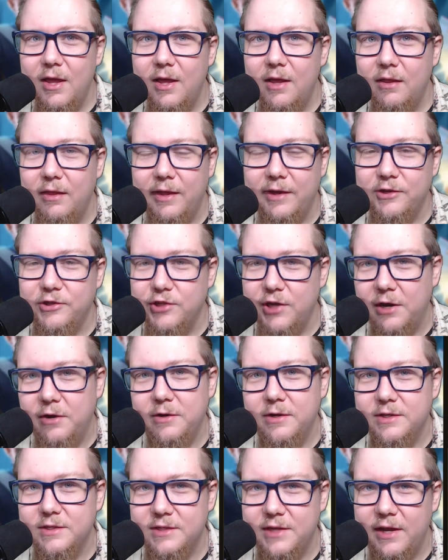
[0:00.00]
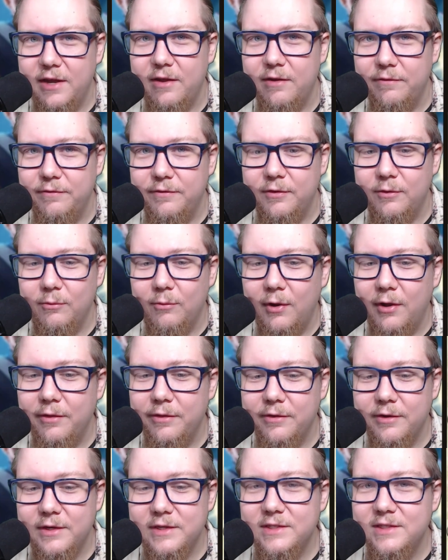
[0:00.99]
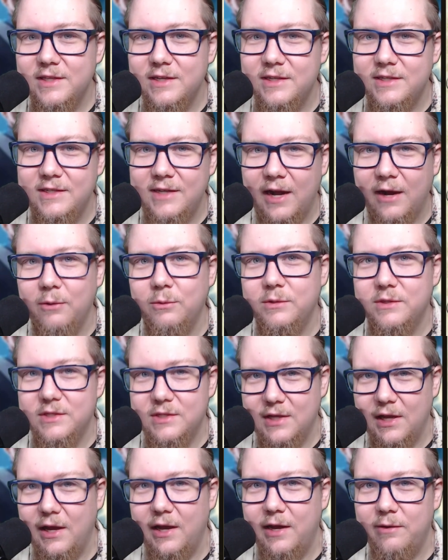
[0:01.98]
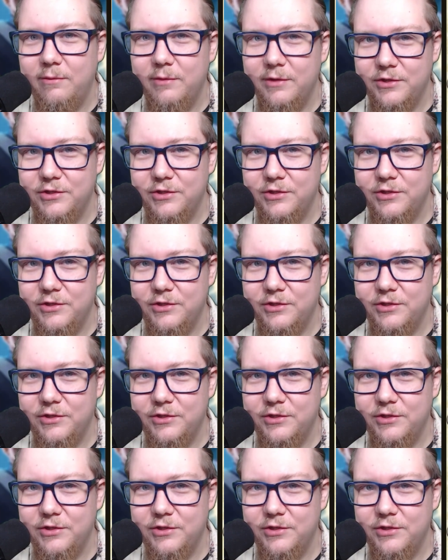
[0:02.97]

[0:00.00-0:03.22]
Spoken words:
Like Generous Gift, while there is the downside with